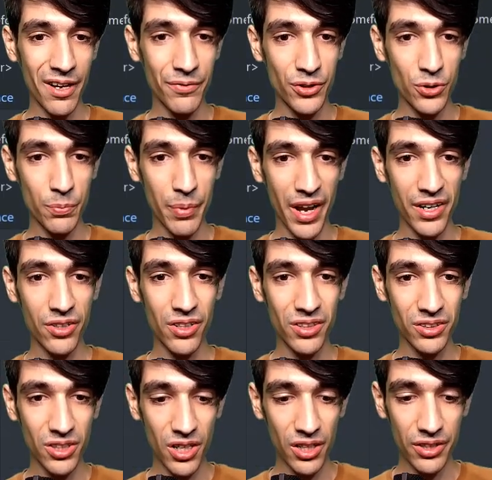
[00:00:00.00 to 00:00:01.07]
So background
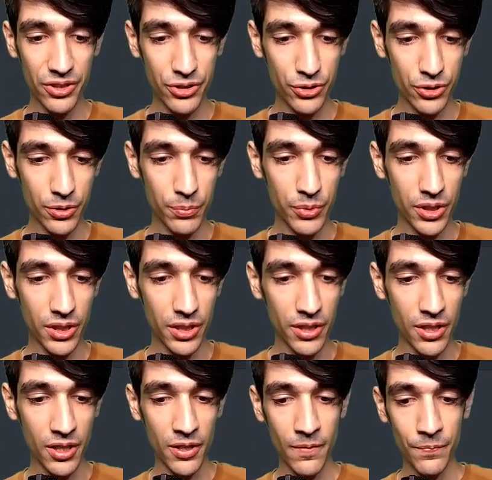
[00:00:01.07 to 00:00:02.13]
color should be
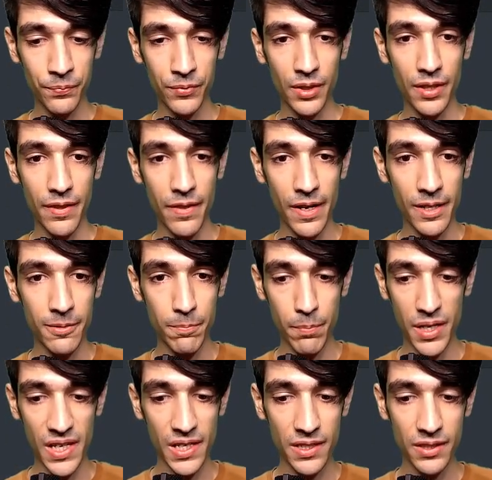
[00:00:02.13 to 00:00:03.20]
that
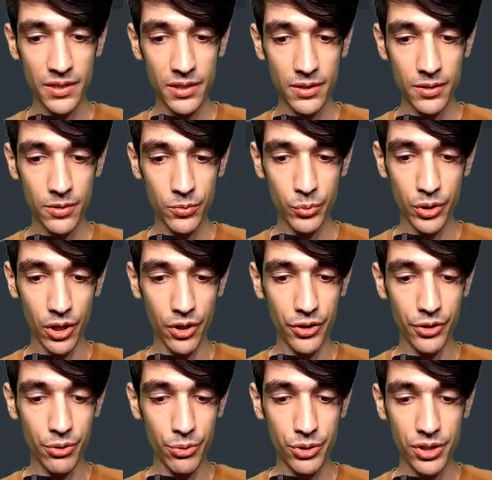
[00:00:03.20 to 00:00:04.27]
pink we are
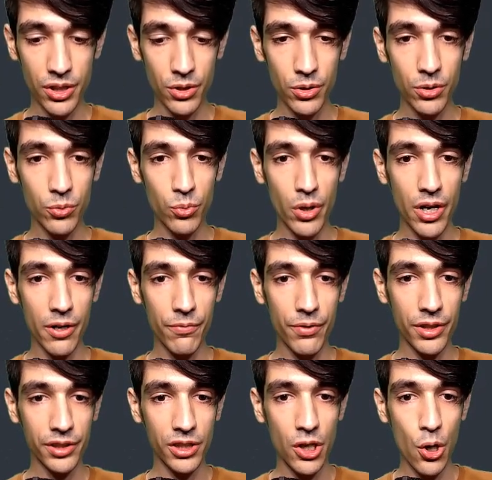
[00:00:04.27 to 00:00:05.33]
using, whatever
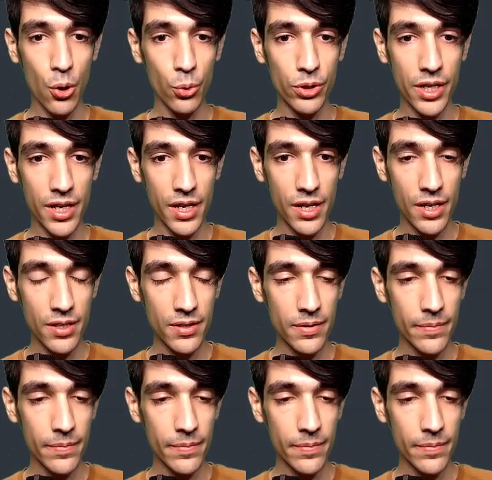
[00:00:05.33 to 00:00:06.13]
the code is.